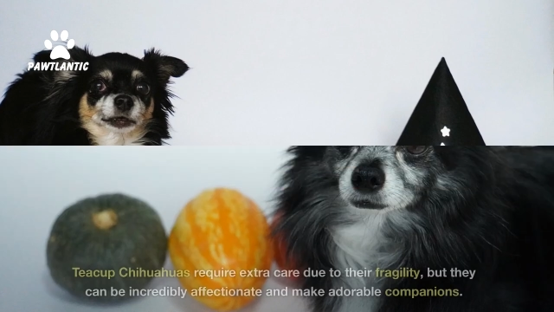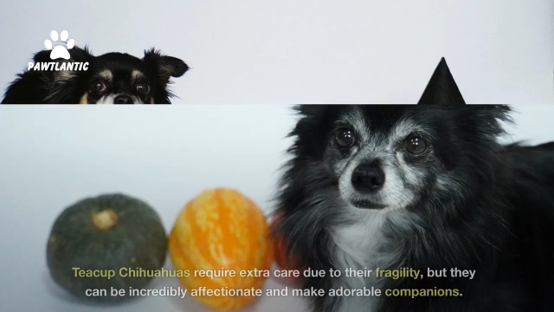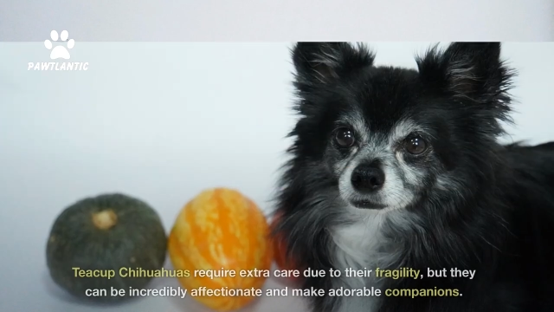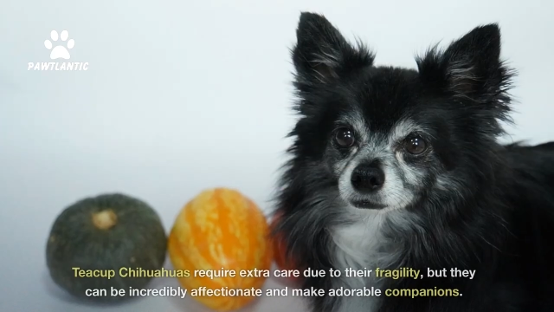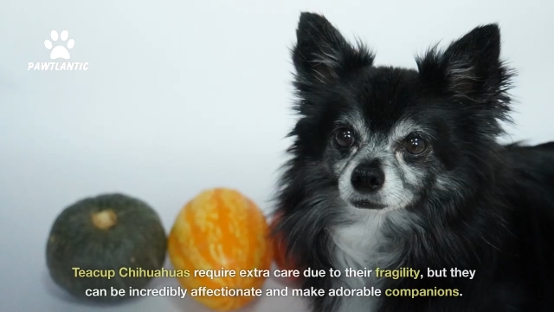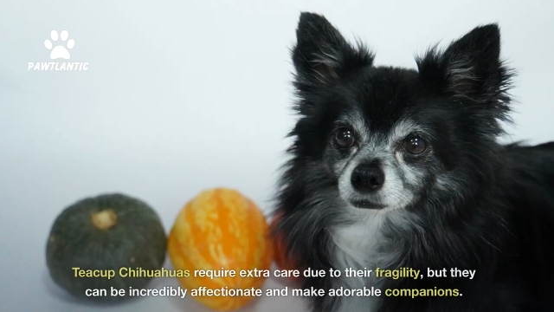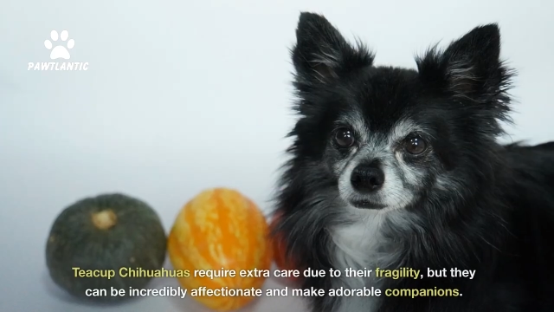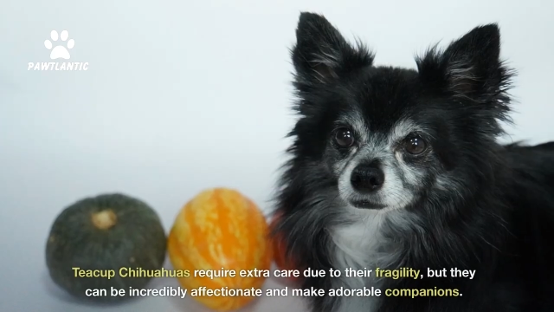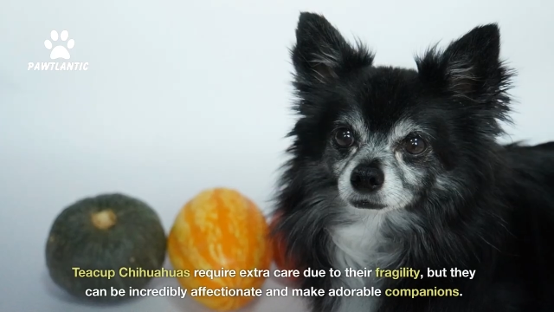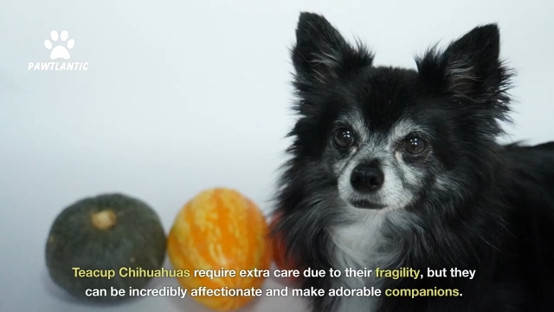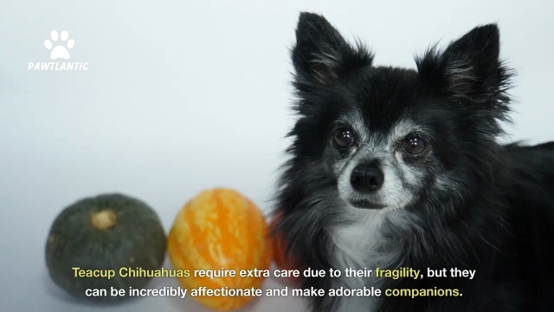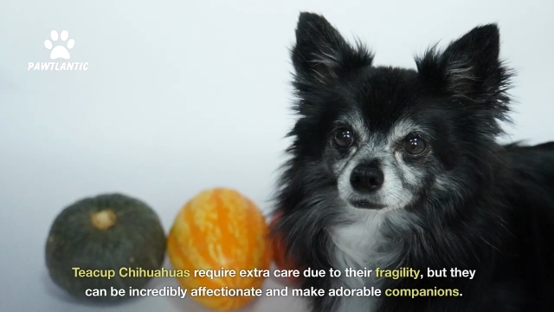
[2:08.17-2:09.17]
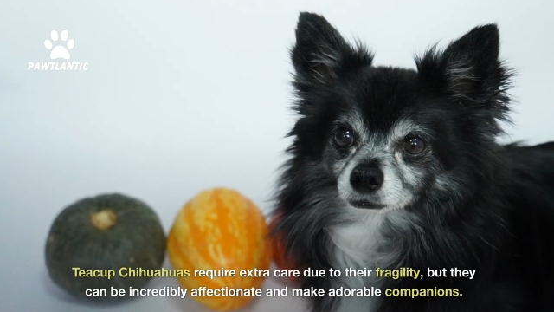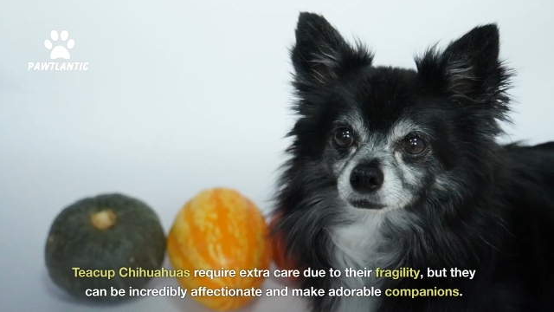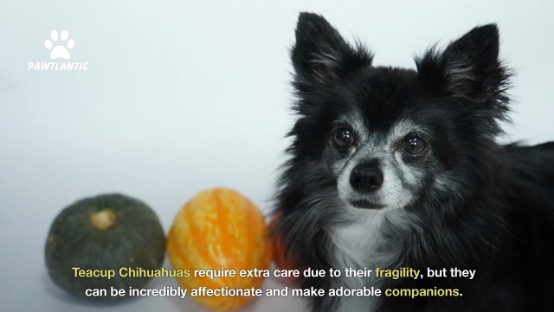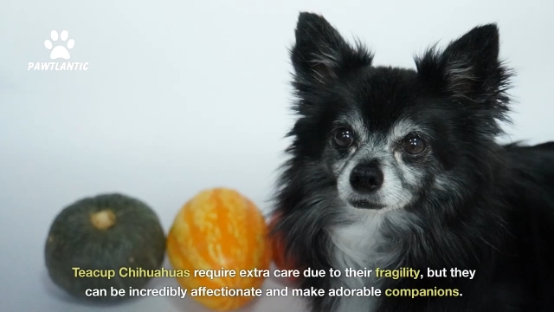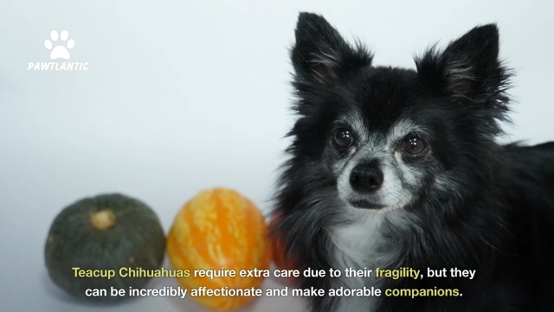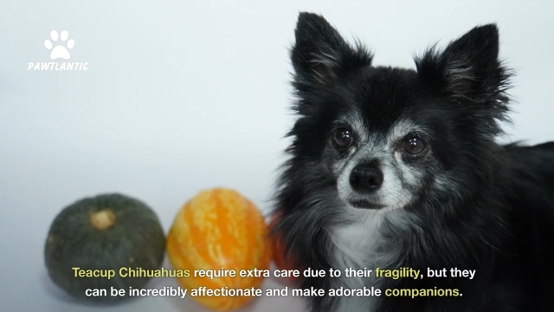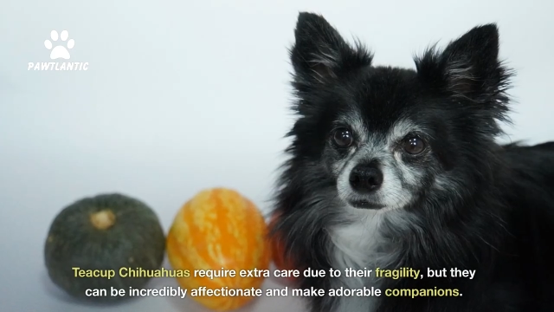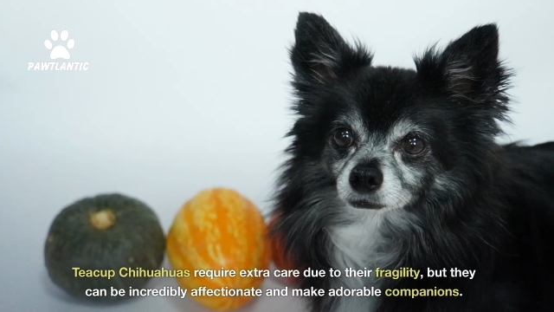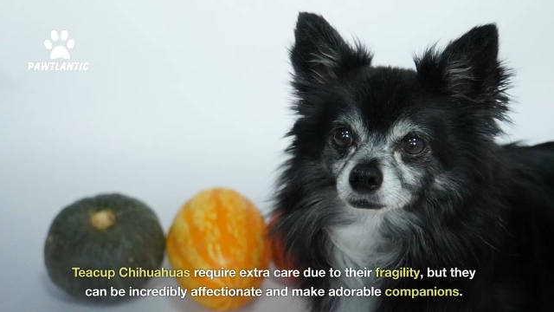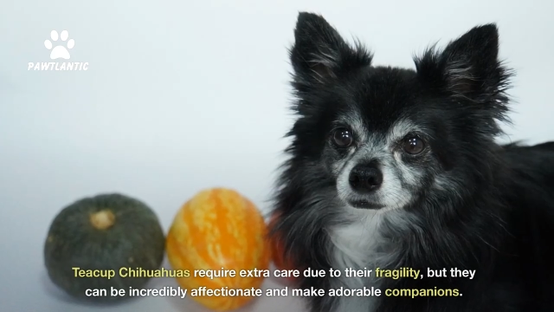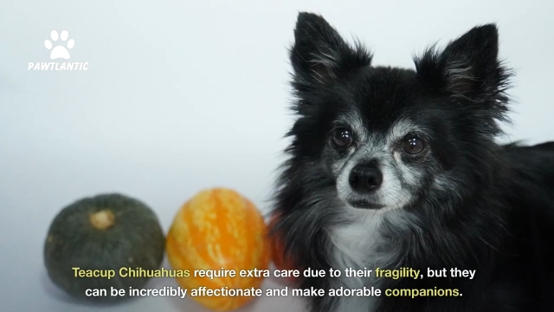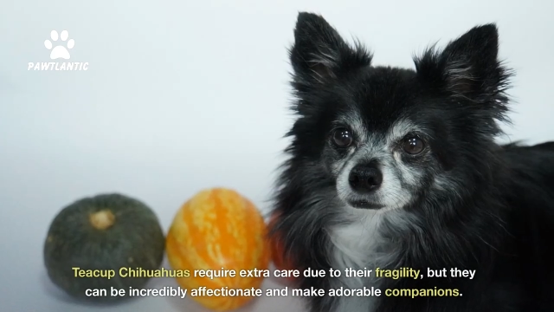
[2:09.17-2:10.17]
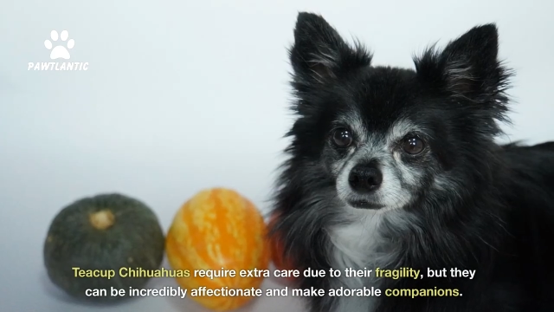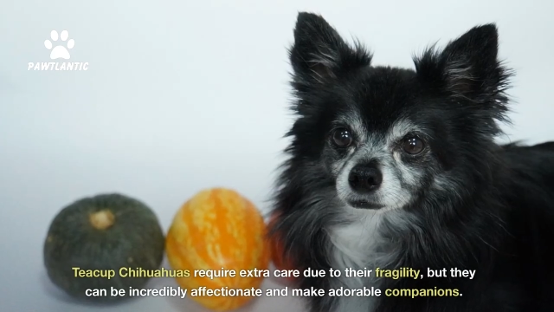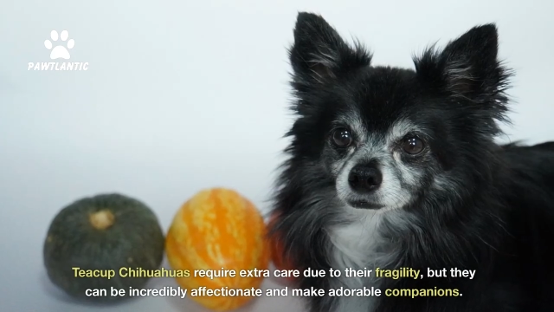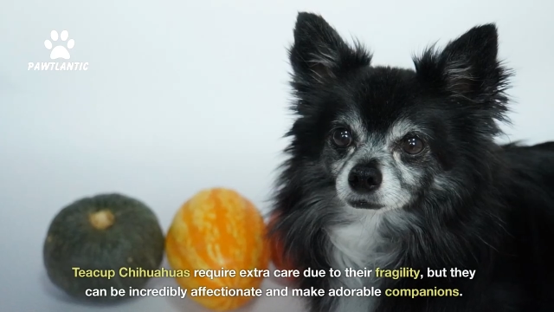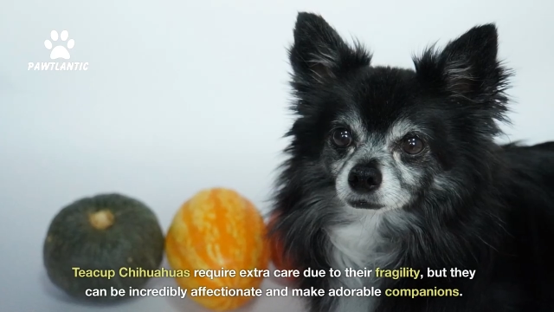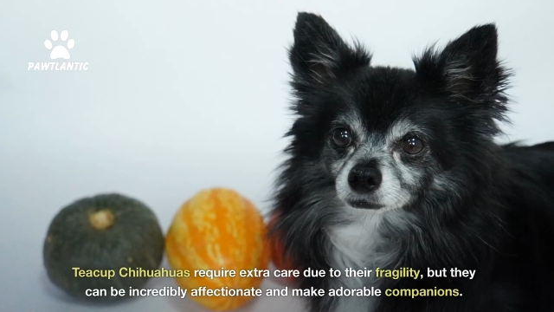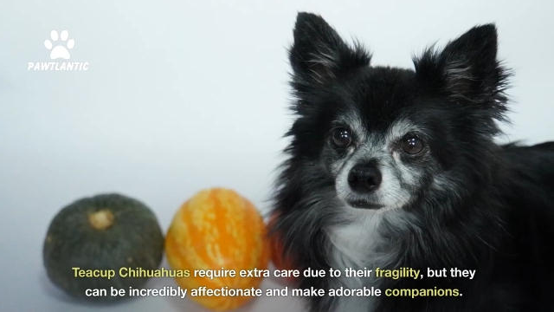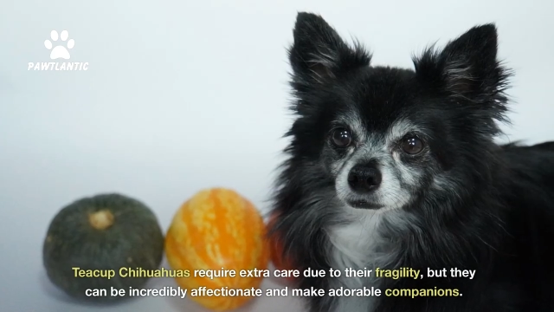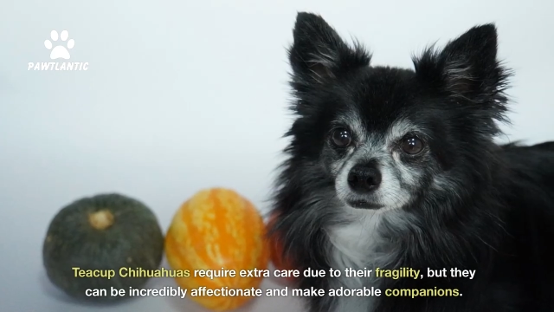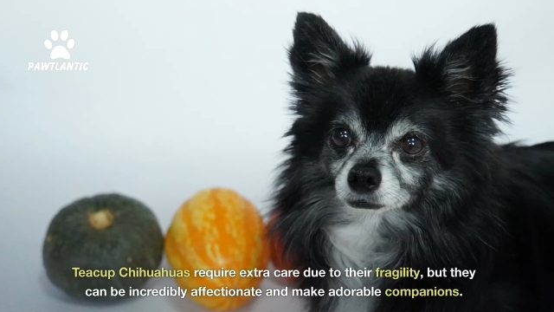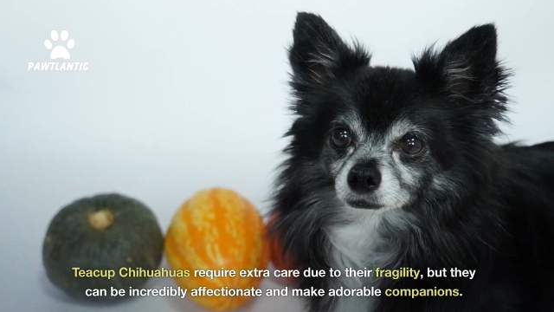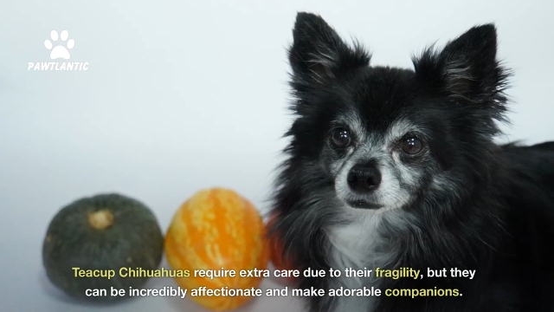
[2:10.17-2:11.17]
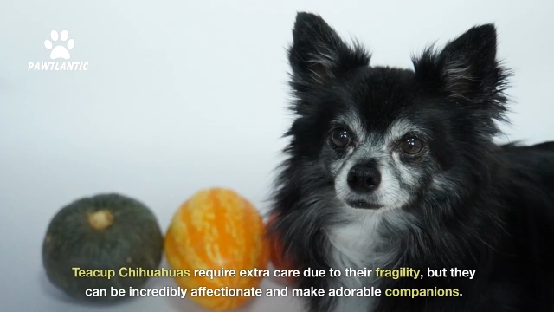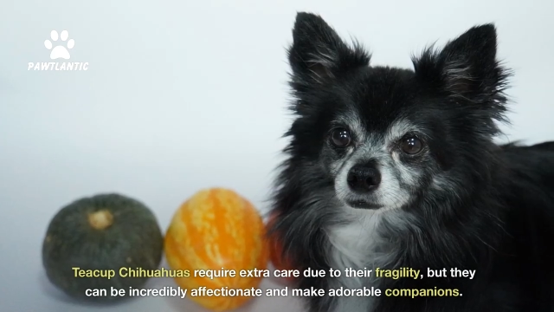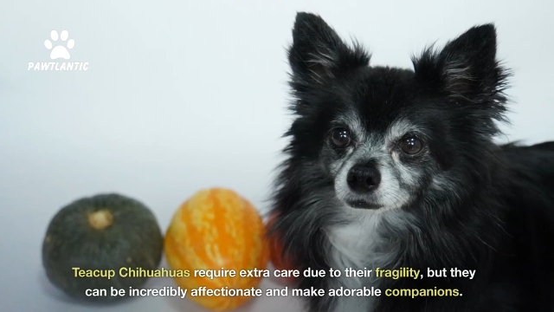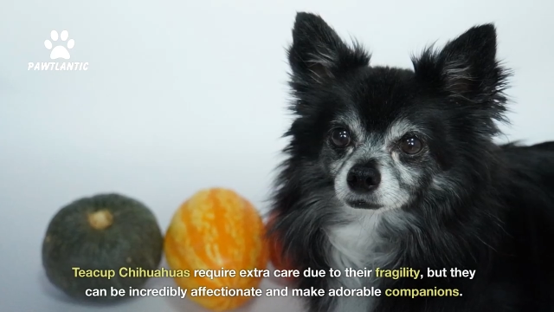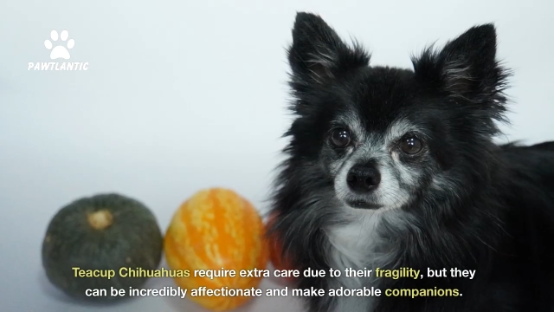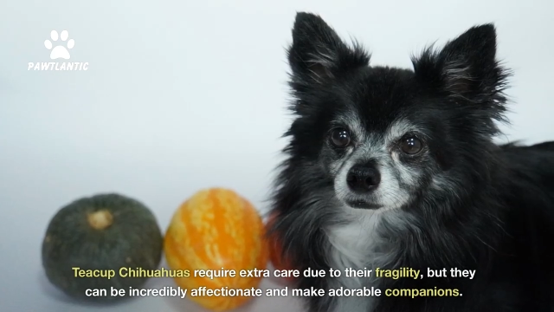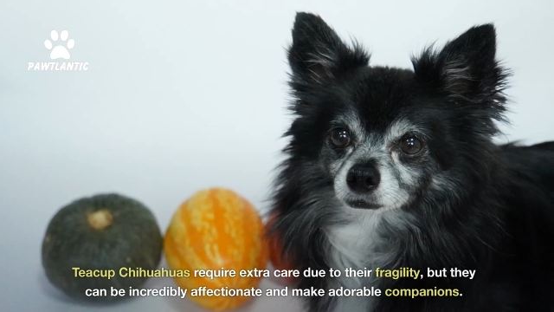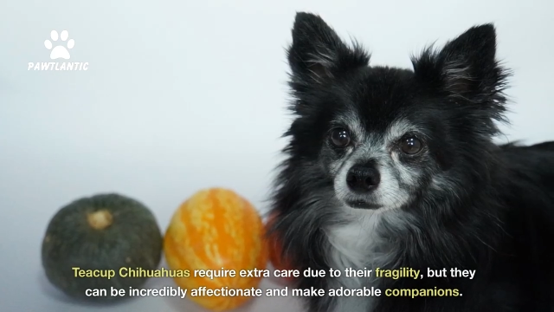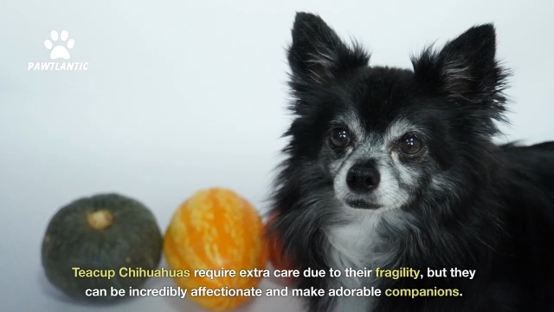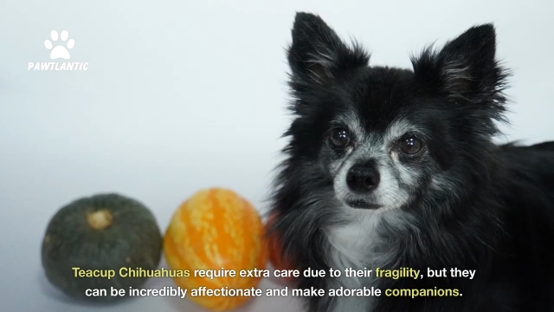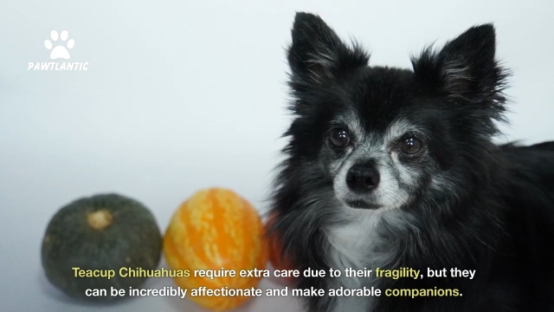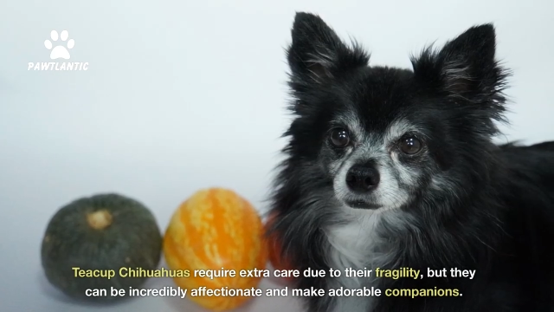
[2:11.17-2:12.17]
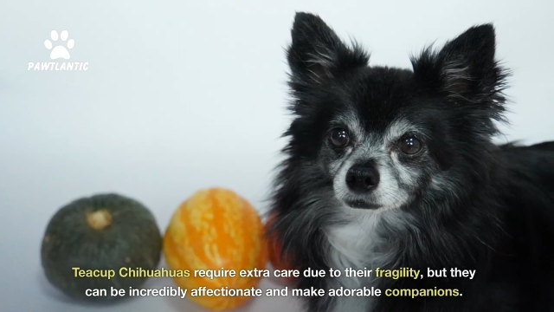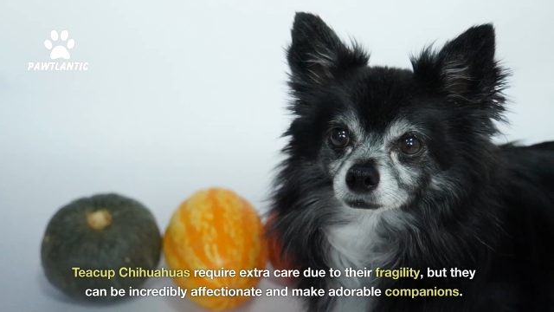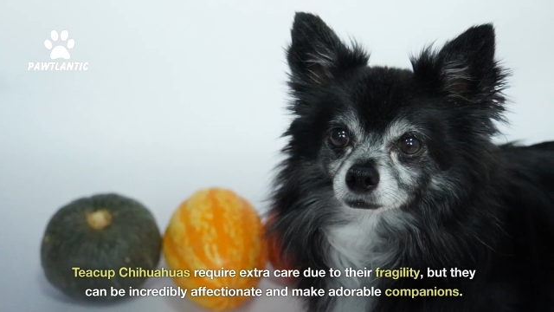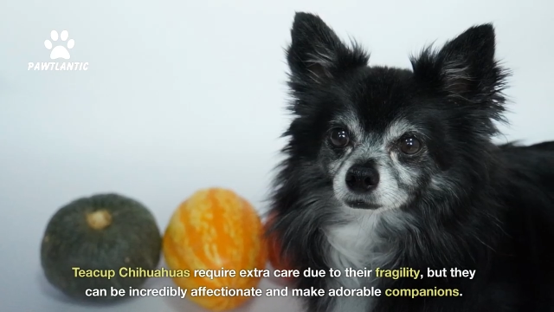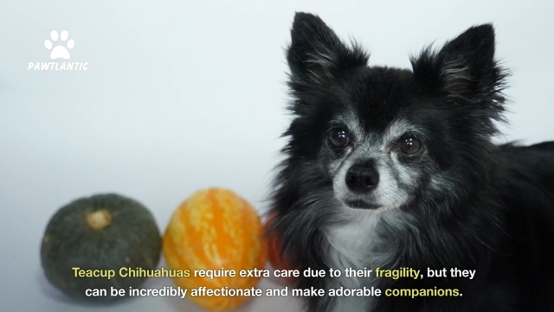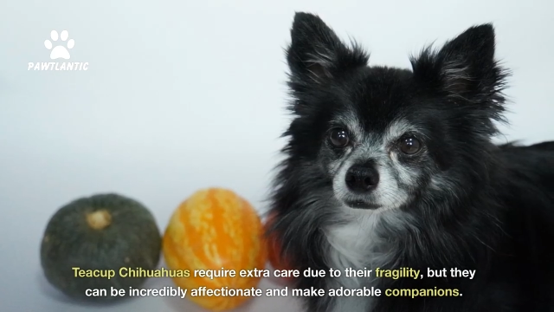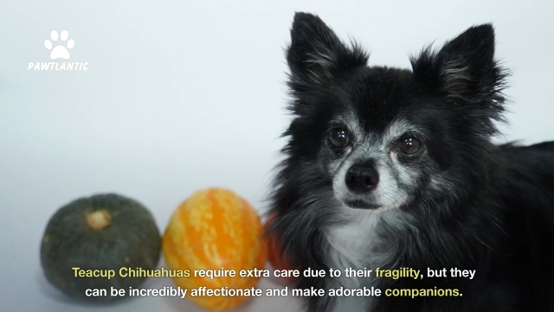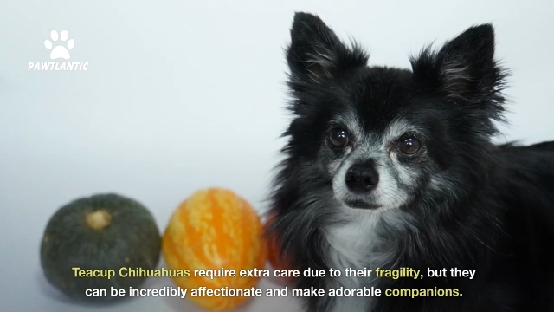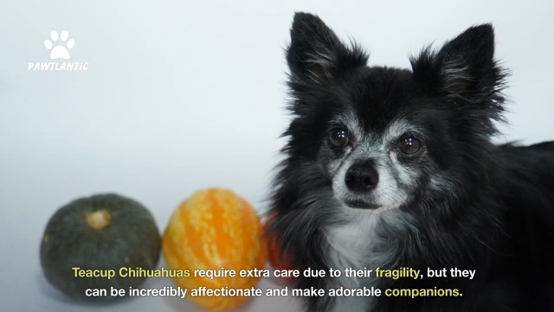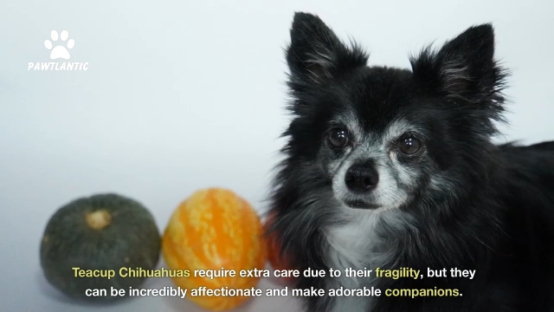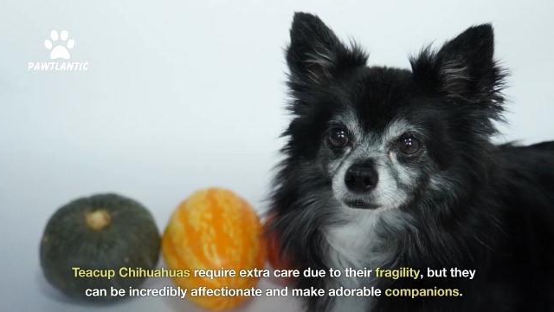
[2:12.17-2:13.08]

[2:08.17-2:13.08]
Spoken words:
(no speaker visible)